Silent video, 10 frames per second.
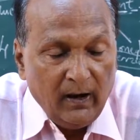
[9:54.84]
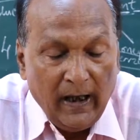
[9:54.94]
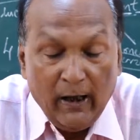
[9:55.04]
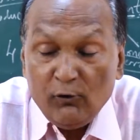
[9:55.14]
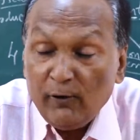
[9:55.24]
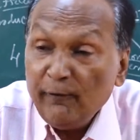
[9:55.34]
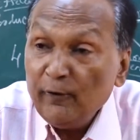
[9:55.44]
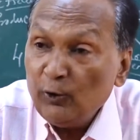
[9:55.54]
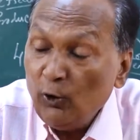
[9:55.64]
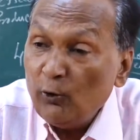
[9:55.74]
out
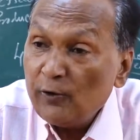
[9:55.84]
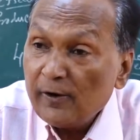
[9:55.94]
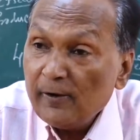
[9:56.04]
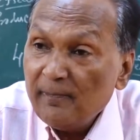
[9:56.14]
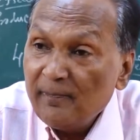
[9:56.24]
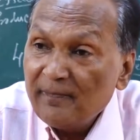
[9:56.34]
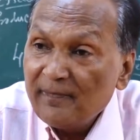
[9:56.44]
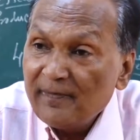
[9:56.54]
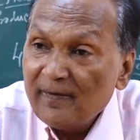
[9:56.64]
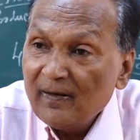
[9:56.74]
of those,
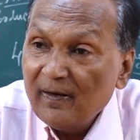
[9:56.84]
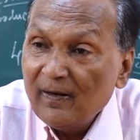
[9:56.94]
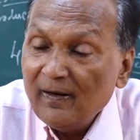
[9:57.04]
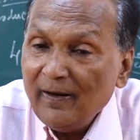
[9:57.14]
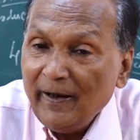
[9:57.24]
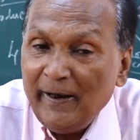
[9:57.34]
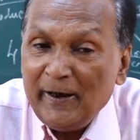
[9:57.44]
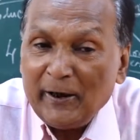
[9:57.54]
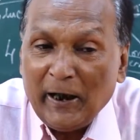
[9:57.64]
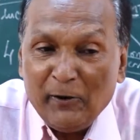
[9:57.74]

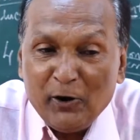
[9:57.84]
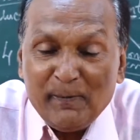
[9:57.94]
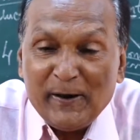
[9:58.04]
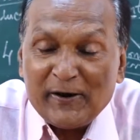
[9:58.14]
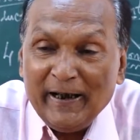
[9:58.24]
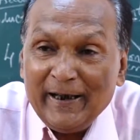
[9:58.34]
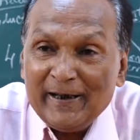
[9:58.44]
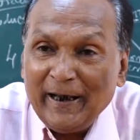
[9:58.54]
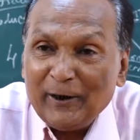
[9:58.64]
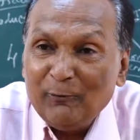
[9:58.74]
it cannot be said
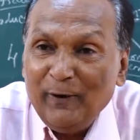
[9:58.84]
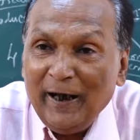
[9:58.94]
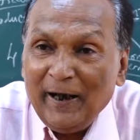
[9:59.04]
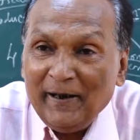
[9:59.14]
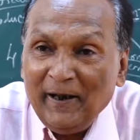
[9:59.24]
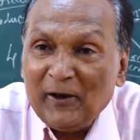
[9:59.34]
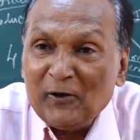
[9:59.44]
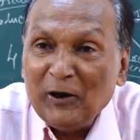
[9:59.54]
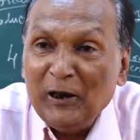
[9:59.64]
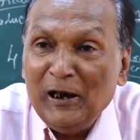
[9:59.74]
that where is
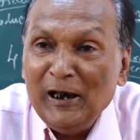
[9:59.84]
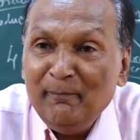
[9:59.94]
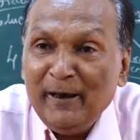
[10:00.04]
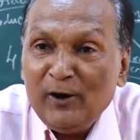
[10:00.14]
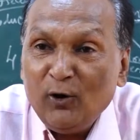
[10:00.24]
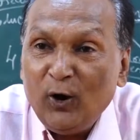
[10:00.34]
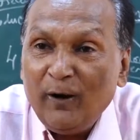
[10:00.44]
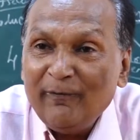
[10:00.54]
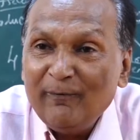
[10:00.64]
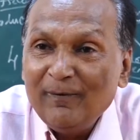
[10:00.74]
the limit
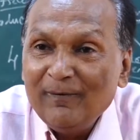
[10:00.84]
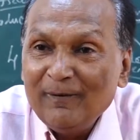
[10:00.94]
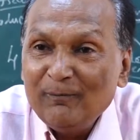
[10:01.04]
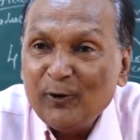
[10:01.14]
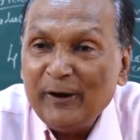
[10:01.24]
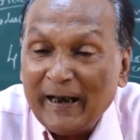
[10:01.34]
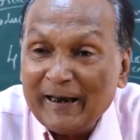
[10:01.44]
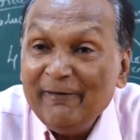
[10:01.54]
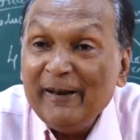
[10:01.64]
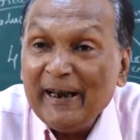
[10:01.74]
of
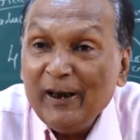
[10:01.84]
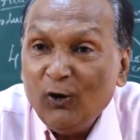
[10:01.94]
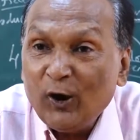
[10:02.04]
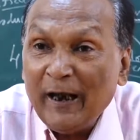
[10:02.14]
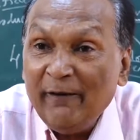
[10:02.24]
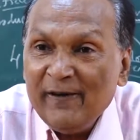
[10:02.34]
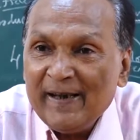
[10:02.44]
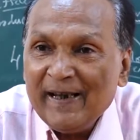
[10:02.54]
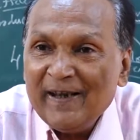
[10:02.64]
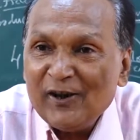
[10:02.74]
productivity or
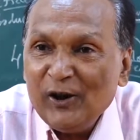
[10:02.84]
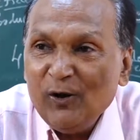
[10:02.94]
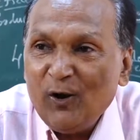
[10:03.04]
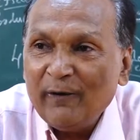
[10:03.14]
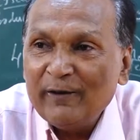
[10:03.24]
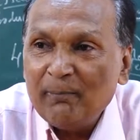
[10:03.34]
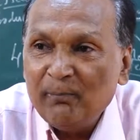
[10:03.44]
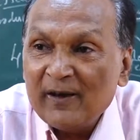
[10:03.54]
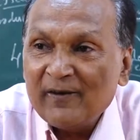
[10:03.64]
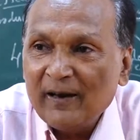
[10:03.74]
efficiency of the
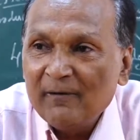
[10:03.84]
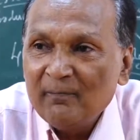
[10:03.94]
person.